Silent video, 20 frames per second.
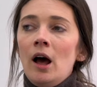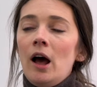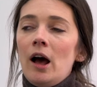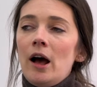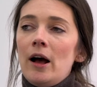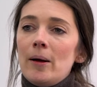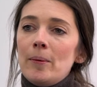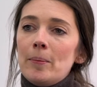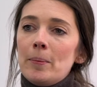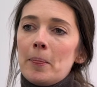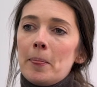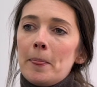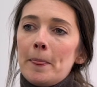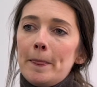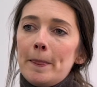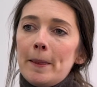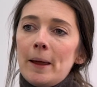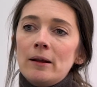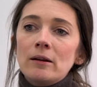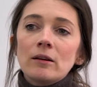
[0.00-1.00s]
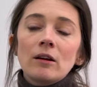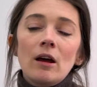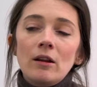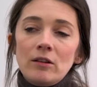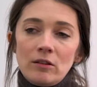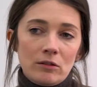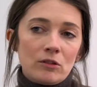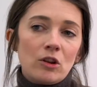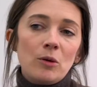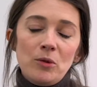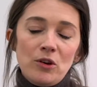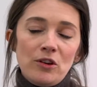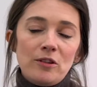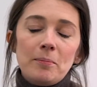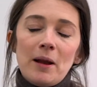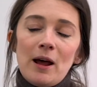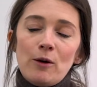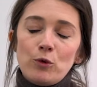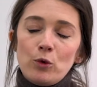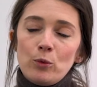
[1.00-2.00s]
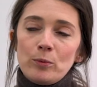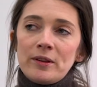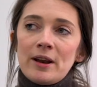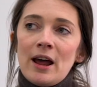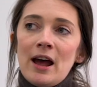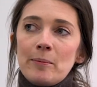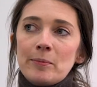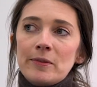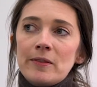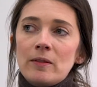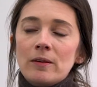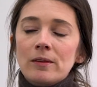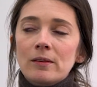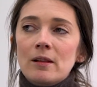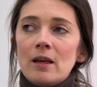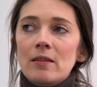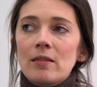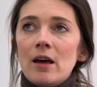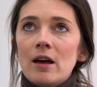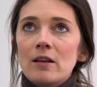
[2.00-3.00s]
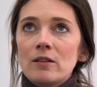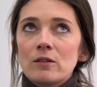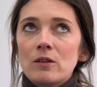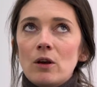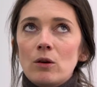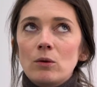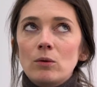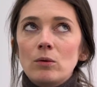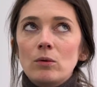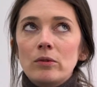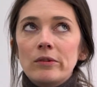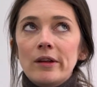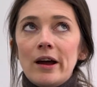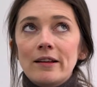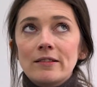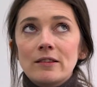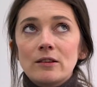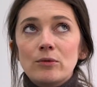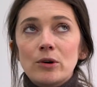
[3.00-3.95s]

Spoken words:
and community platforms and apps and things like that. So that's